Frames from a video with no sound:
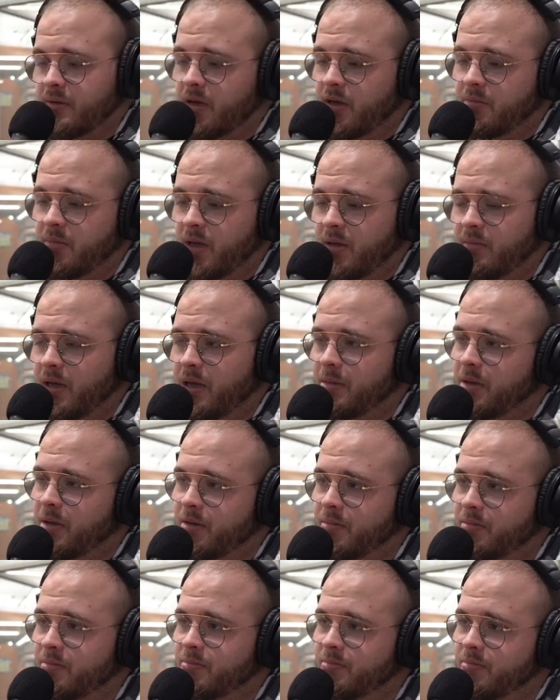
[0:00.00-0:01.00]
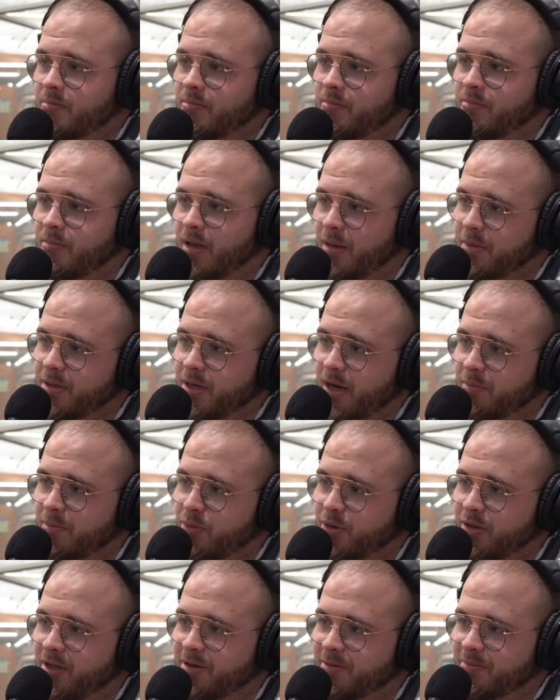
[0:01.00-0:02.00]
maybe maybe not
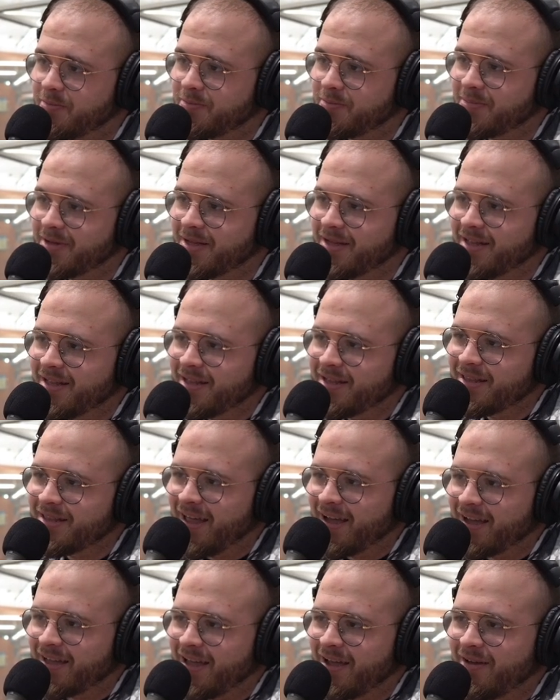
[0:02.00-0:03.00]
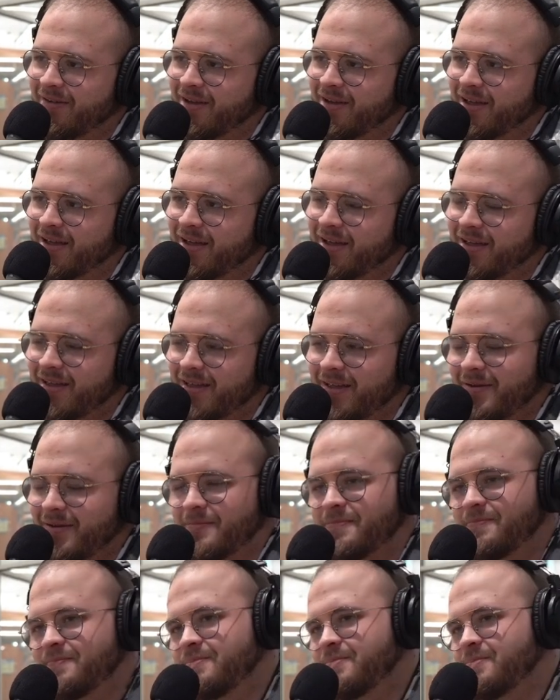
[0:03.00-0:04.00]
pull in. Like it, also, I
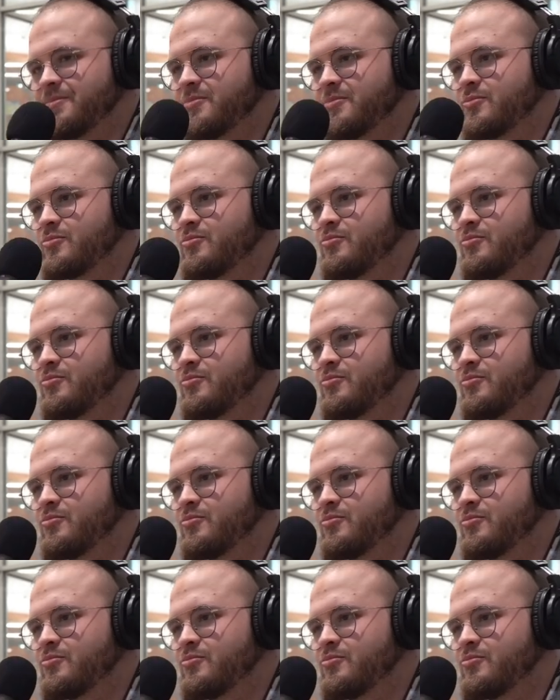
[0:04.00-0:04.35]
don't think